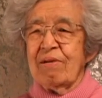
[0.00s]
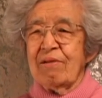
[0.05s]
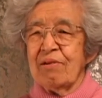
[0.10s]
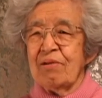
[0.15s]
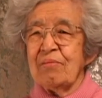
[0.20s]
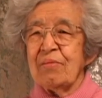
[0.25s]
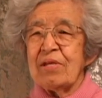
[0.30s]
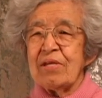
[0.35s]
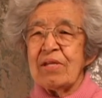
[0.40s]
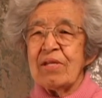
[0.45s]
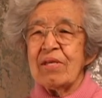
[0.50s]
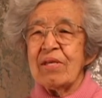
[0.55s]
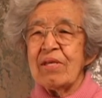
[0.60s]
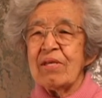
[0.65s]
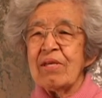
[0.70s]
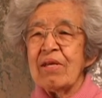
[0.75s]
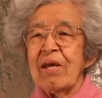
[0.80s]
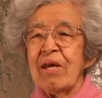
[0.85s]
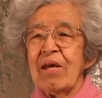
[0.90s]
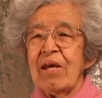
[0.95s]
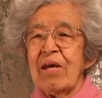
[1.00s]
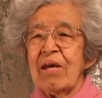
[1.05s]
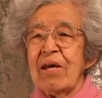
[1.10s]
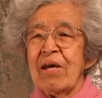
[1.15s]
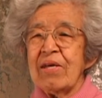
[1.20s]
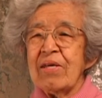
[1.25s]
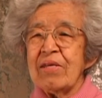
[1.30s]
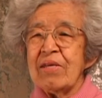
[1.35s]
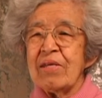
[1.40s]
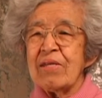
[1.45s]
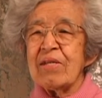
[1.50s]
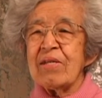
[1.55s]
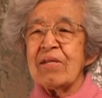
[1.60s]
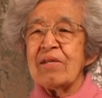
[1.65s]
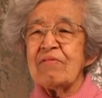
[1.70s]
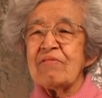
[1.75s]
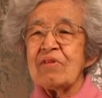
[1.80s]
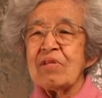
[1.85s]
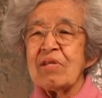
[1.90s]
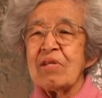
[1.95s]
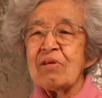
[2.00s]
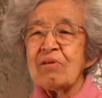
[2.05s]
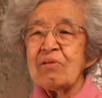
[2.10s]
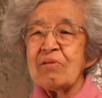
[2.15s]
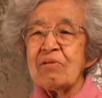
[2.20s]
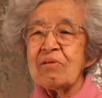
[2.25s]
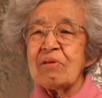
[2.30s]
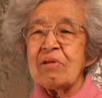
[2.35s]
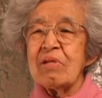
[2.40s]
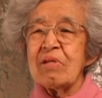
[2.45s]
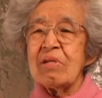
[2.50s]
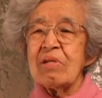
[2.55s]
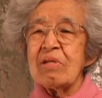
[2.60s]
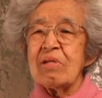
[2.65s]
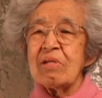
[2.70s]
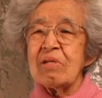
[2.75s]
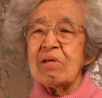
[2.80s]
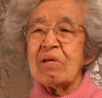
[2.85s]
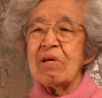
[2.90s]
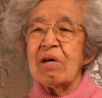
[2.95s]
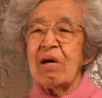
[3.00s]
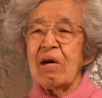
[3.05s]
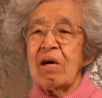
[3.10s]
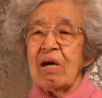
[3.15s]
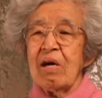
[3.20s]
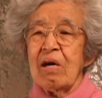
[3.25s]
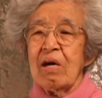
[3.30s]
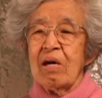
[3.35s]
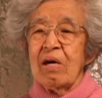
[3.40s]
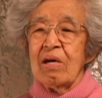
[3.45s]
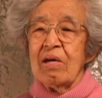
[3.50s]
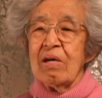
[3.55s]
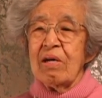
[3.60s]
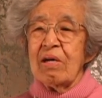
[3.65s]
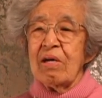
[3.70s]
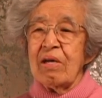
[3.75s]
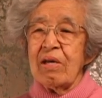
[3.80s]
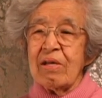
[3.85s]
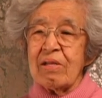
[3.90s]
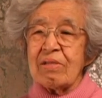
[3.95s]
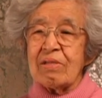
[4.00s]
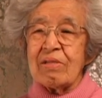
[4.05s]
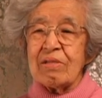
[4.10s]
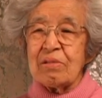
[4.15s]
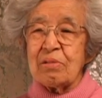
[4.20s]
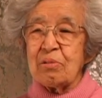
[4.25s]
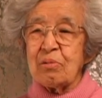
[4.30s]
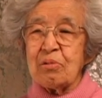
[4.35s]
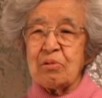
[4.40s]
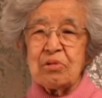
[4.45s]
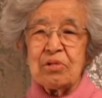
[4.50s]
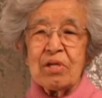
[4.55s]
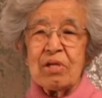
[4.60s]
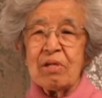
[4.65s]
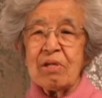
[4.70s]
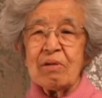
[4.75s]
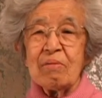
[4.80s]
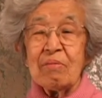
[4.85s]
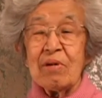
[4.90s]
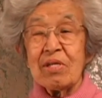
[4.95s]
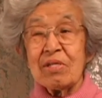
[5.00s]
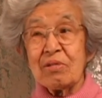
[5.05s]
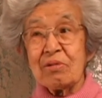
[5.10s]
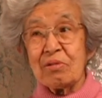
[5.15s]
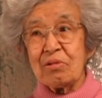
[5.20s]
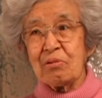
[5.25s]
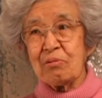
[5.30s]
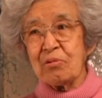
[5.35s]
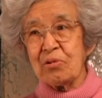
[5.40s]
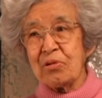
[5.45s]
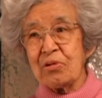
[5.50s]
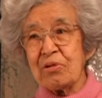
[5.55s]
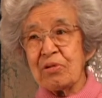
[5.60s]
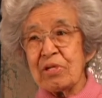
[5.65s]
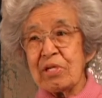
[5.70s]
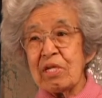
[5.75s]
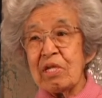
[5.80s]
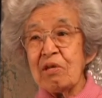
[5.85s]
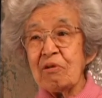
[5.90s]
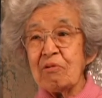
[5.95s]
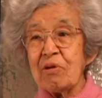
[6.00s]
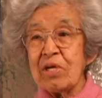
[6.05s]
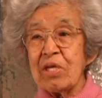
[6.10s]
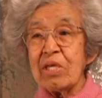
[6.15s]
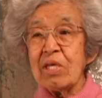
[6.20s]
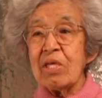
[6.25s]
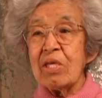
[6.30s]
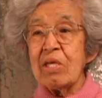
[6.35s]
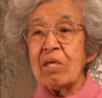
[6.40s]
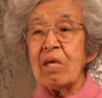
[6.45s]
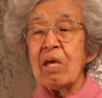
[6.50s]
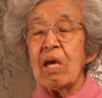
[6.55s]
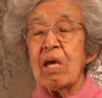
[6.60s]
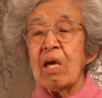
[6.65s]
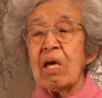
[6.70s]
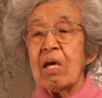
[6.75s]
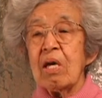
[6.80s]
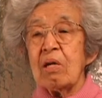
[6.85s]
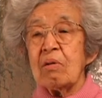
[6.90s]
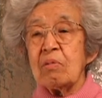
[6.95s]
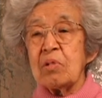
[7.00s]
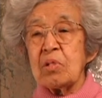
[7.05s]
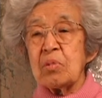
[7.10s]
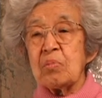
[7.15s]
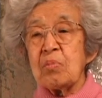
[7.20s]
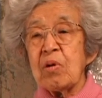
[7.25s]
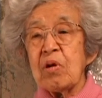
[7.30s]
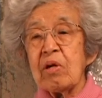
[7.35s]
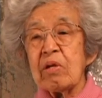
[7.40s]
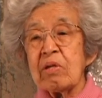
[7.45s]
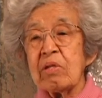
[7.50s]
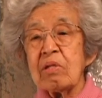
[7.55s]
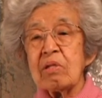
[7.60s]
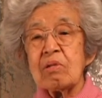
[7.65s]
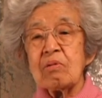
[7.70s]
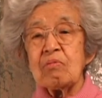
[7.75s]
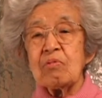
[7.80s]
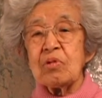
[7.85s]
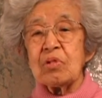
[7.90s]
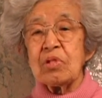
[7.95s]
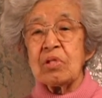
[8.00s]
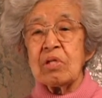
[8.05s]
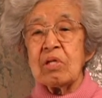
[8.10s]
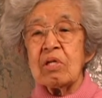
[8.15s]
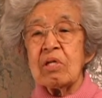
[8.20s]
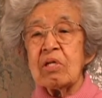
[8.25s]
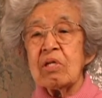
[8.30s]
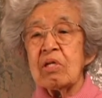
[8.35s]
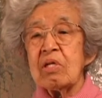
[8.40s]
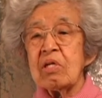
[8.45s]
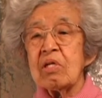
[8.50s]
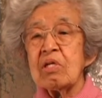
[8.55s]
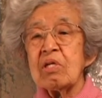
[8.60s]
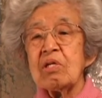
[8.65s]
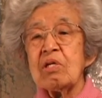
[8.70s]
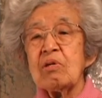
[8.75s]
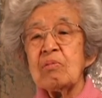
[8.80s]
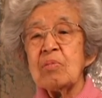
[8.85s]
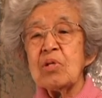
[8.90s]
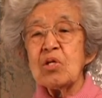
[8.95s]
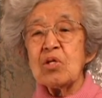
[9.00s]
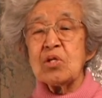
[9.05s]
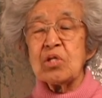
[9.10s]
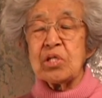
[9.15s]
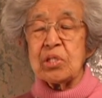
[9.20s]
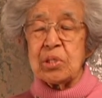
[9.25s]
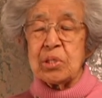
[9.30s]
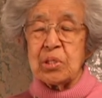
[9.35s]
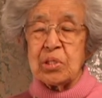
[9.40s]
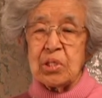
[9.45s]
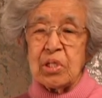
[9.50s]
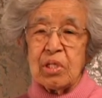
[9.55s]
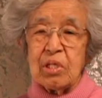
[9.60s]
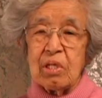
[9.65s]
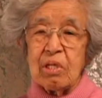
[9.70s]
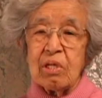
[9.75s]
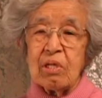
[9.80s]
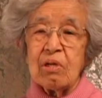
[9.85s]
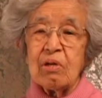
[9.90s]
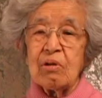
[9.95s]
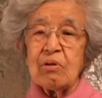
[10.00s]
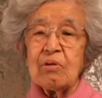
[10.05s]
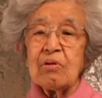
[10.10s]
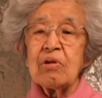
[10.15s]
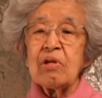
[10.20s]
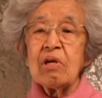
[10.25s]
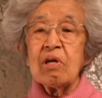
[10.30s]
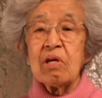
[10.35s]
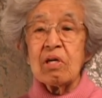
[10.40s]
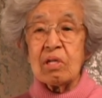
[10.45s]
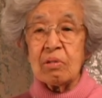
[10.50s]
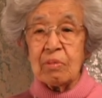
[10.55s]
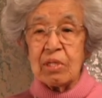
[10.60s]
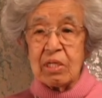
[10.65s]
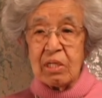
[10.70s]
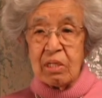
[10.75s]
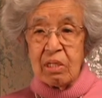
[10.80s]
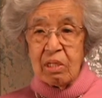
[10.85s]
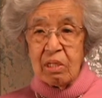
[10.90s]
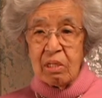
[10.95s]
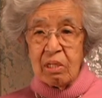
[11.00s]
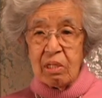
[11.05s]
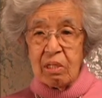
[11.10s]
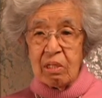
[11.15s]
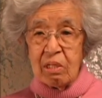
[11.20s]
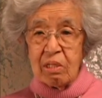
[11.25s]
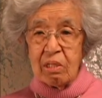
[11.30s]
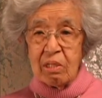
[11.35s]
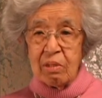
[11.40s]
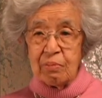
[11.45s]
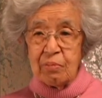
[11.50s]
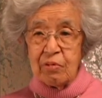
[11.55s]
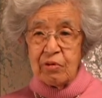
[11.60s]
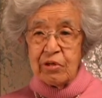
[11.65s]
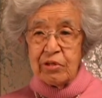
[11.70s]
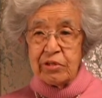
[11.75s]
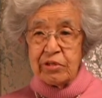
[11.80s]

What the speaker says: He lived alone and hadn't associated much with the world. Anyway, he was brought in with an emergency herniotomy operation.